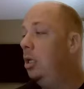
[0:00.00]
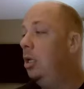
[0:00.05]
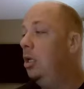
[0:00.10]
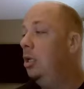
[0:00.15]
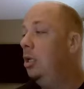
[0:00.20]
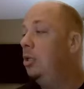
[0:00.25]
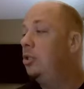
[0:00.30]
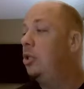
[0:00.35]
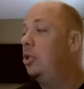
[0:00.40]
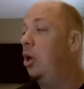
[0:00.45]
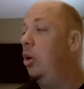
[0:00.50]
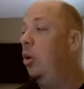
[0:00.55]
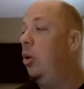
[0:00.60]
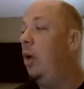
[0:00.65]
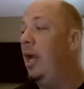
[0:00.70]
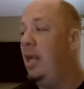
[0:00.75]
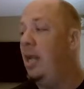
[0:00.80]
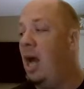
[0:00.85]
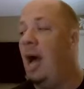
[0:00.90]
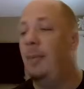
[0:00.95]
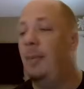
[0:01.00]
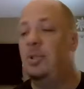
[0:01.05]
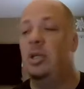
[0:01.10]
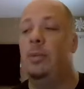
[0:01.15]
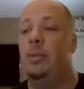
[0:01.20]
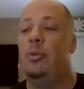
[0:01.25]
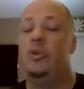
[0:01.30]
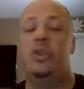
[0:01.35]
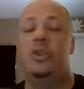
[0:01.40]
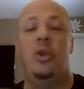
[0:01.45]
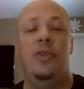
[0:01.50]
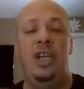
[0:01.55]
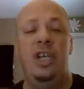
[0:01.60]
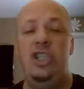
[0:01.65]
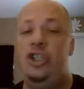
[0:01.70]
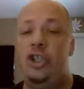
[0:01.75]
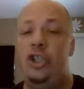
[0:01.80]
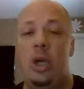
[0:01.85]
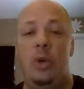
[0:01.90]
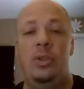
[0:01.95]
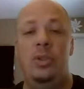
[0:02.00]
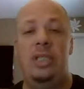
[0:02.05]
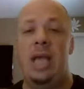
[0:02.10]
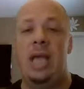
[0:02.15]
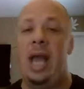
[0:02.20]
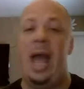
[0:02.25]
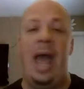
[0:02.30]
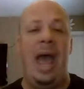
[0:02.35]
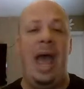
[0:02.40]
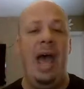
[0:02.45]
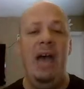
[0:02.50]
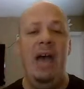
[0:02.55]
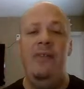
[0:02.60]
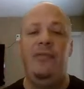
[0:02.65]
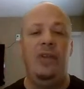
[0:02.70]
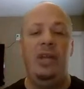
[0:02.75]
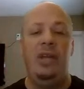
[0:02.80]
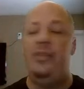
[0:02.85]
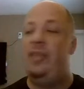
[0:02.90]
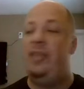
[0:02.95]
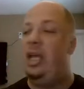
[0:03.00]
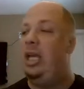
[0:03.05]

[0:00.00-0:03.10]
So, and optionable. So this shows that everything